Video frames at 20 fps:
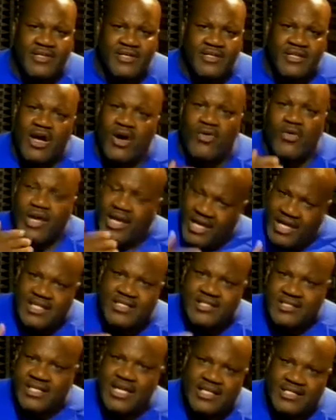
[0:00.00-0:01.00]
No,
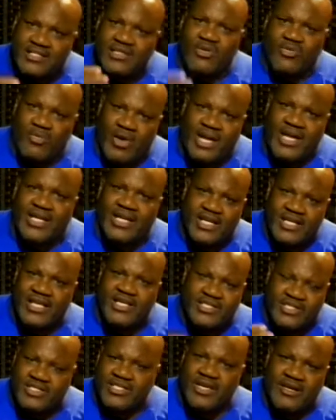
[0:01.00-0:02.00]
it's just the way that
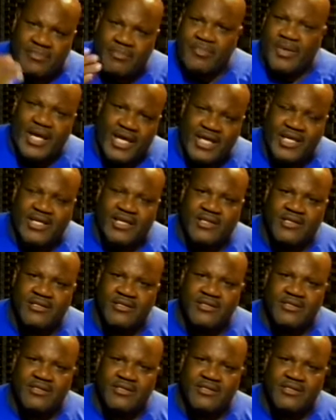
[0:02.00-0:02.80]
it should be.